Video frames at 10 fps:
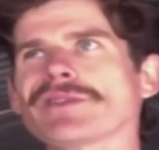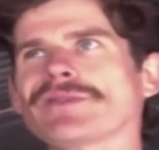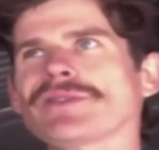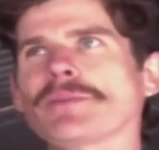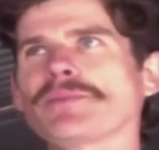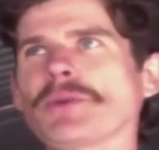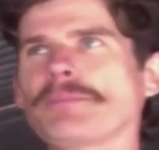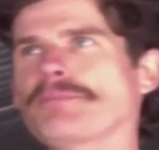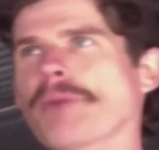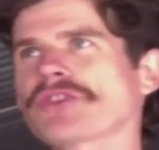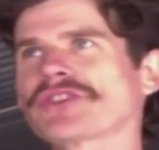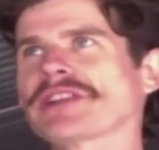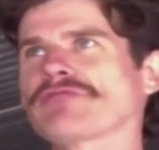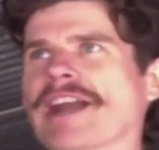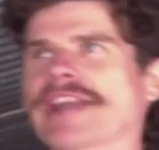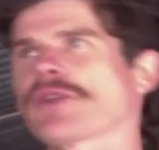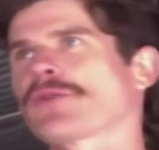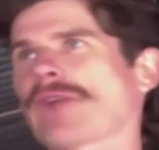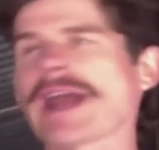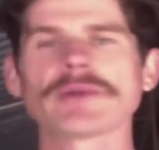You're mostly running on
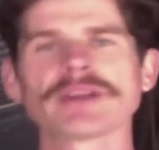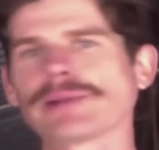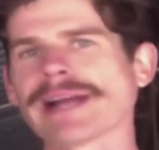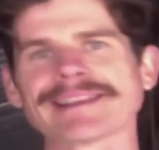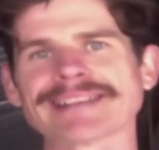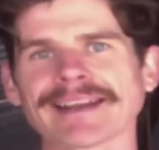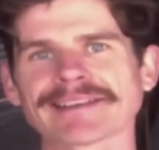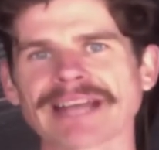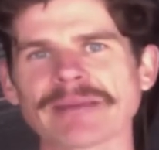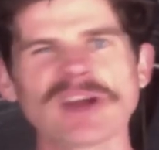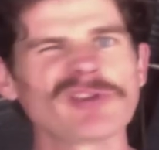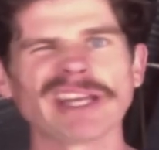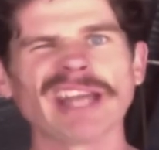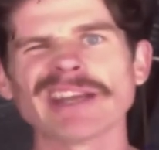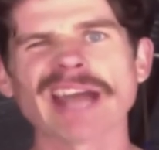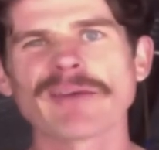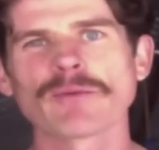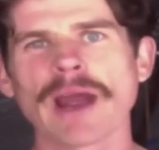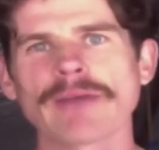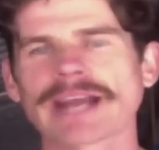fat when you're playing a tennis game. You don't really need to
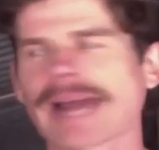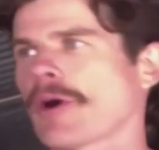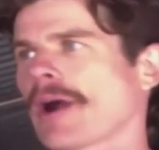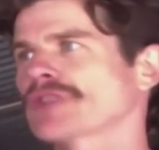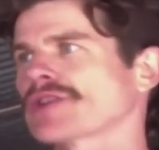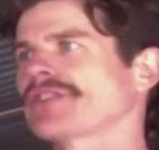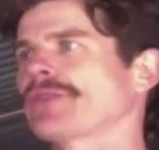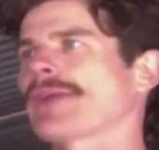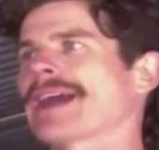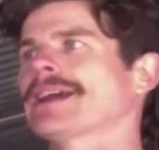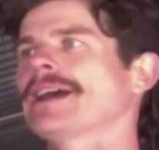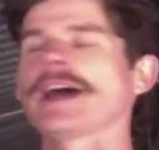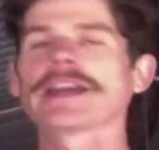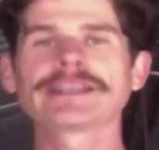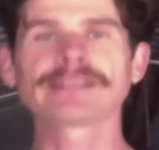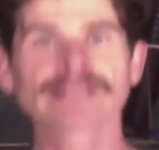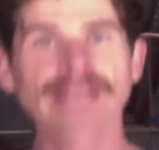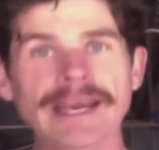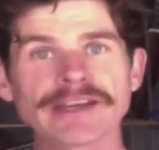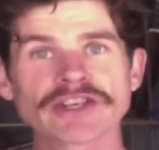have carbohydrates. In fact, a
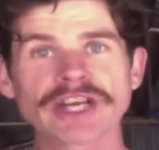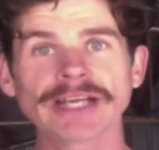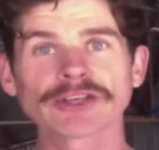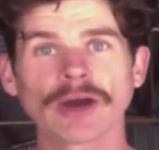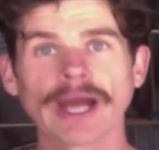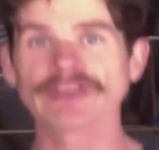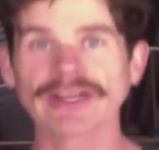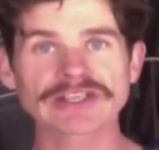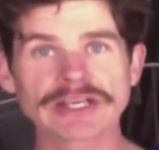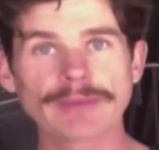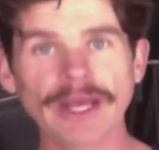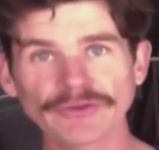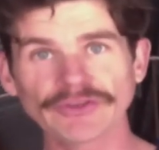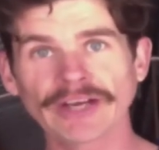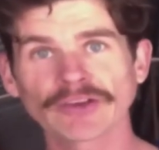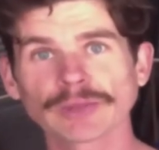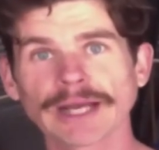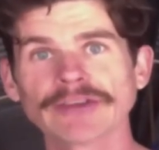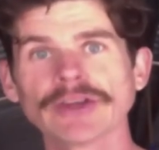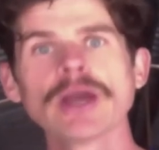ketogenic diet is actually best for tennis
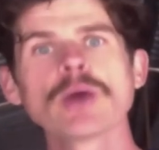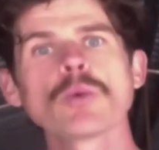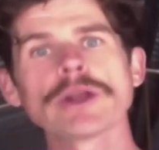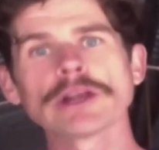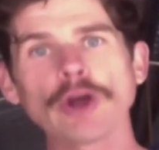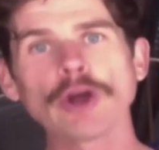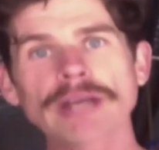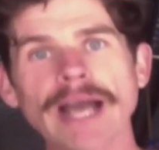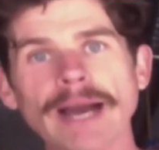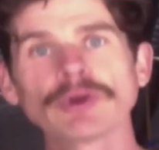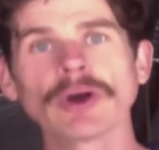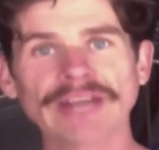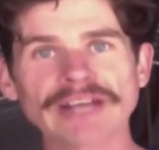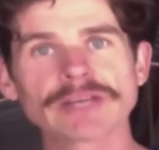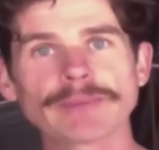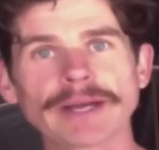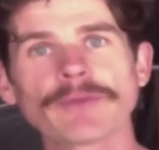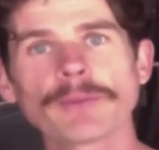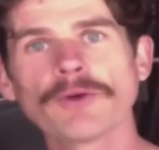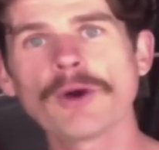players, when a low-carb diet is actually better
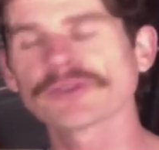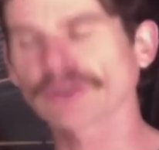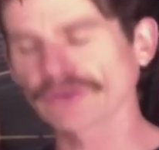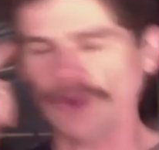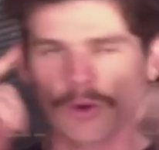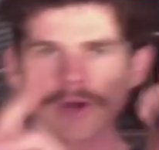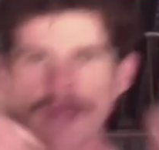for performance because it's all